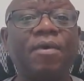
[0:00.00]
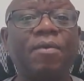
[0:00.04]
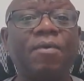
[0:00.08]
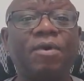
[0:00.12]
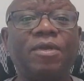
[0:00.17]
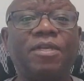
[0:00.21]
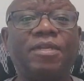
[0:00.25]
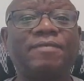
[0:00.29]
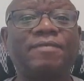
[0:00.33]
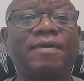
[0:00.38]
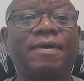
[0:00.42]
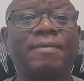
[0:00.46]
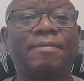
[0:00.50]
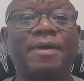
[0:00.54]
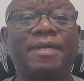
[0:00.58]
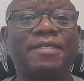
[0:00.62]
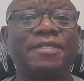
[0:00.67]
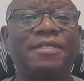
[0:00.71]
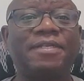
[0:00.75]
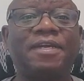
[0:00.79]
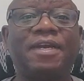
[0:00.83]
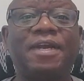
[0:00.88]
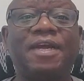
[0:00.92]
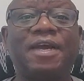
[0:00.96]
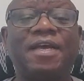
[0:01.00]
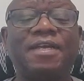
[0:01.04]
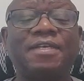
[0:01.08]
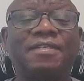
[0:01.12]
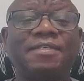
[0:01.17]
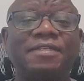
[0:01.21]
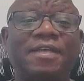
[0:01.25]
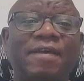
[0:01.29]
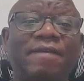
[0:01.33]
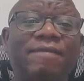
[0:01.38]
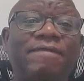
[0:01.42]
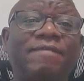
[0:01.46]
whatever material,
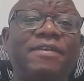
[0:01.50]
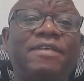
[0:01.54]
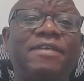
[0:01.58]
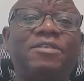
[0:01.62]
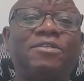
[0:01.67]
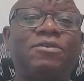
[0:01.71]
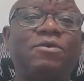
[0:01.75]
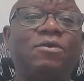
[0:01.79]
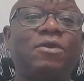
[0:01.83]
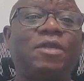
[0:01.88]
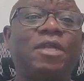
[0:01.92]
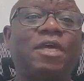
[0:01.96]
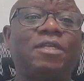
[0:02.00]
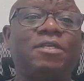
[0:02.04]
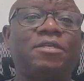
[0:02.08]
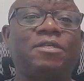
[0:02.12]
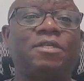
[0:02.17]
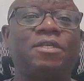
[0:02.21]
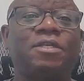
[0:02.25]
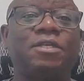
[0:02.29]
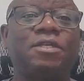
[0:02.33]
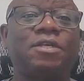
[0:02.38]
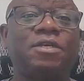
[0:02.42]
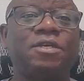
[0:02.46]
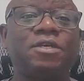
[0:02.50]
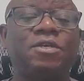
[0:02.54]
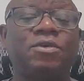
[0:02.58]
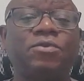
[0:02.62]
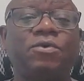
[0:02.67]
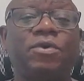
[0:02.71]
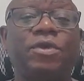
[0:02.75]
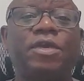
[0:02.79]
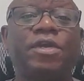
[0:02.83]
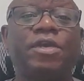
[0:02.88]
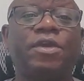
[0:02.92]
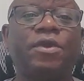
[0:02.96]
service, or that
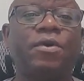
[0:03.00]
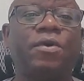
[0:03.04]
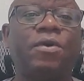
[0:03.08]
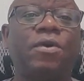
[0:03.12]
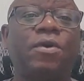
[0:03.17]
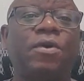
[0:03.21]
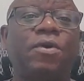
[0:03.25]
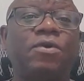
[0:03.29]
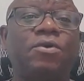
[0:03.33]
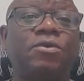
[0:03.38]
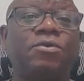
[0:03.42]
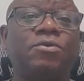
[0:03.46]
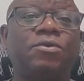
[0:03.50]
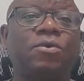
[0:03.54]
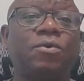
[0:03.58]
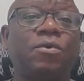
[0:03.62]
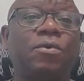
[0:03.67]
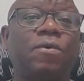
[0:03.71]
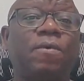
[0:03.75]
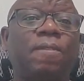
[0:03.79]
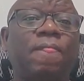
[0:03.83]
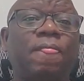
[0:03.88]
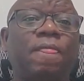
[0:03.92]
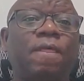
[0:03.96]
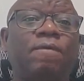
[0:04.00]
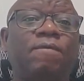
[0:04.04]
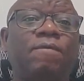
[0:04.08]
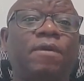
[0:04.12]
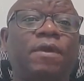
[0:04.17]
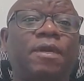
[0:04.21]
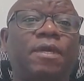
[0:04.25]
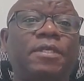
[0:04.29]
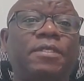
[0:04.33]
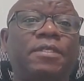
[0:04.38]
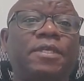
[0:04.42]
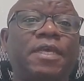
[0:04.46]
you incur. So,
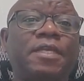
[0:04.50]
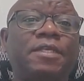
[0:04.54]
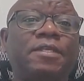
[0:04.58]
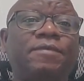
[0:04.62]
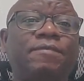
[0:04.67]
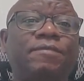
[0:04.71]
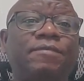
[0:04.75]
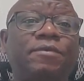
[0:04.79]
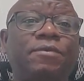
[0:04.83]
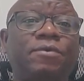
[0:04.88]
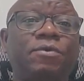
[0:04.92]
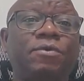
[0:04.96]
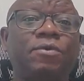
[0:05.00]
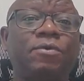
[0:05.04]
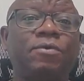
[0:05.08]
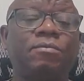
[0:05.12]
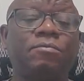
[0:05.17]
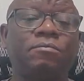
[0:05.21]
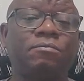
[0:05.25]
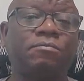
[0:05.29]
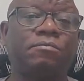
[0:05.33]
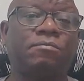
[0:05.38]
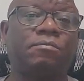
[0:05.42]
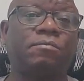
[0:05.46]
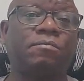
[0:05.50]
for instance, if you